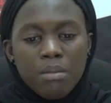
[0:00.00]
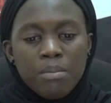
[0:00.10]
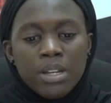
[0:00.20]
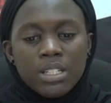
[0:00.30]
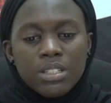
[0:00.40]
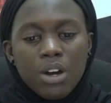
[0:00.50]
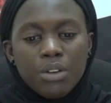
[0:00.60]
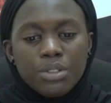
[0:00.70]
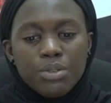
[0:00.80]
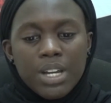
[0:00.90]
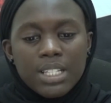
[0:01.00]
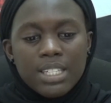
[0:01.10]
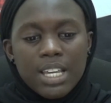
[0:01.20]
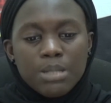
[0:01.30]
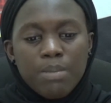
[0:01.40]
Minister of Trade
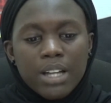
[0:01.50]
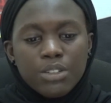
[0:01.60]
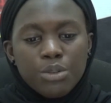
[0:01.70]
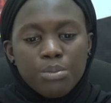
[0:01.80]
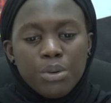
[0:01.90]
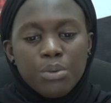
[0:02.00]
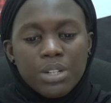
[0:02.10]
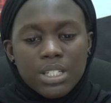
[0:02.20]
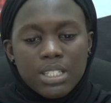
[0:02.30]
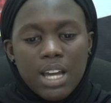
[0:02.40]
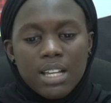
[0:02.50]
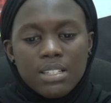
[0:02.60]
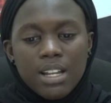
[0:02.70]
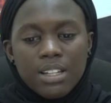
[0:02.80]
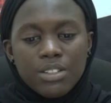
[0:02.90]
says Banjul breweries are
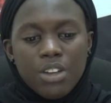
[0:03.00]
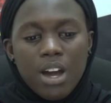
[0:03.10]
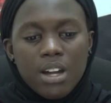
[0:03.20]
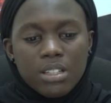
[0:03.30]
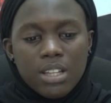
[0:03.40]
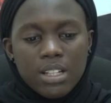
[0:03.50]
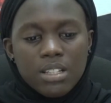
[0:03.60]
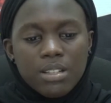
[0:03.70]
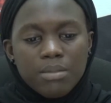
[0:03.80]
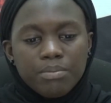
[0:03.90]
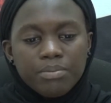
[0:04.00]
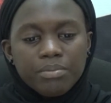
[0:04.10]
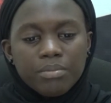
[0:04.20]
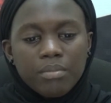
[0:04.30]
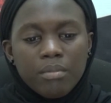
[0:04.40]
selling their assets.
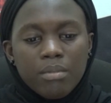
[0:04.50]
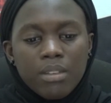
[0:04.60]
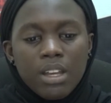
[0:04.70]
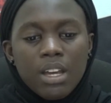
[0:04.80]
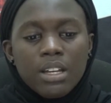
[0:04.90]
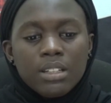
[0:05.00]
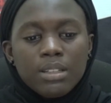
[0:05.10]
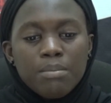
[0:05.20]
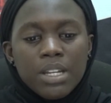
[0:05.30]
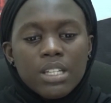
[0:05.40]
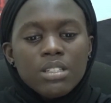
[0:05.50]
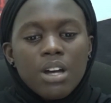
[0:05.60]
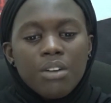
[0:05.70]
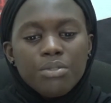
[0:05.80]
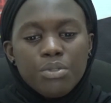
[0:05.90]
The
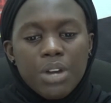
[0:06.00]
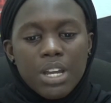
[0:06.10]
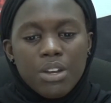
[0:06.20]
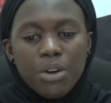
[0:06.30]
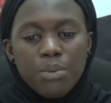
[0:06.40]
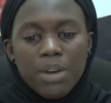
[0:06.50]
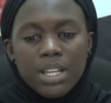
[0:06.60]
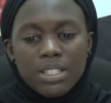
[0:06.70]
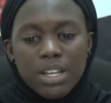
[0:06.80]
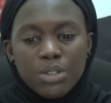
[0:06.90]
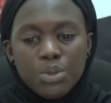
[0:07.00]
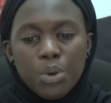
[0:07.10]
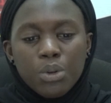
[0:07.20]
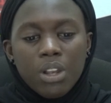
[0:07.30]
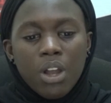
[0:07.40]
Minister of Trade on Wednesday
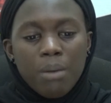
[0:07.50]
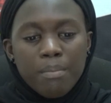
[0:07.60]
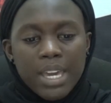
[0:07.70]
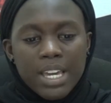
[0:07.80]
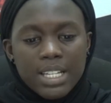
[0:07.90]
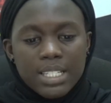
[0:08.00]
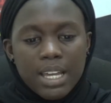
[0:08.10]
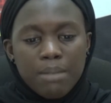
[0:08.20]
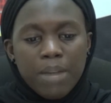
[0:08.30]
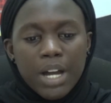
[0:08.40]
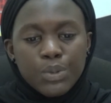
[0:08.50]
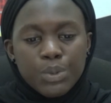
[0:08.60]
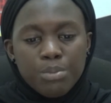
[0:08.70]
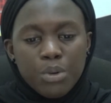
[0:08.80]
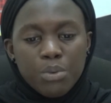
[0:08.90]
told lawmakers that
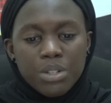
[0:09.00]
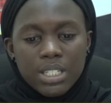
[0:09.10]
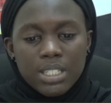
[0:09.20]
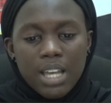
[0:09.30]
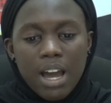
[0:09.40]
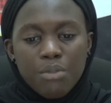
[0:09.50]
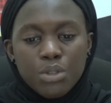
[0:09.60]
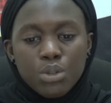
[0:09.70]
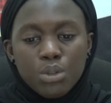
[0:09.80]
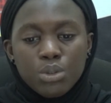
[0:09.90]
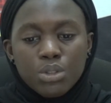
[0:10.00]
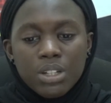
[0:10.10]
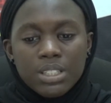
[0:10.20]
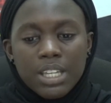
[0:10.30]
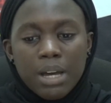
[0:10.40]
Banjul breweries are resolute
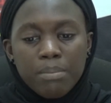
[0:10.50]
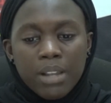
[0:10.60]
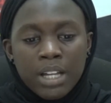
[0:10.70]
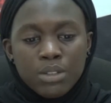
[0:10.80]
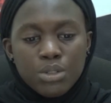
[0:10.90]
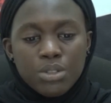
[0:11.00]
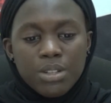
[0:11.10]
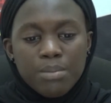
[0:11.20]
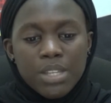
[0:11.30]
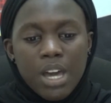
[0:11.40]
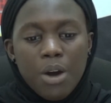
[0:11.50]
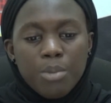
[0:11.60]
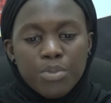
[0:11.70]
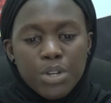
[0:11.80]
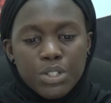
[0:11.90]
on their plan to stop their
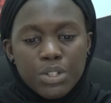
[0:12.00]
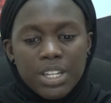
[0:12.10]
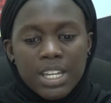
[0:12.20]
operation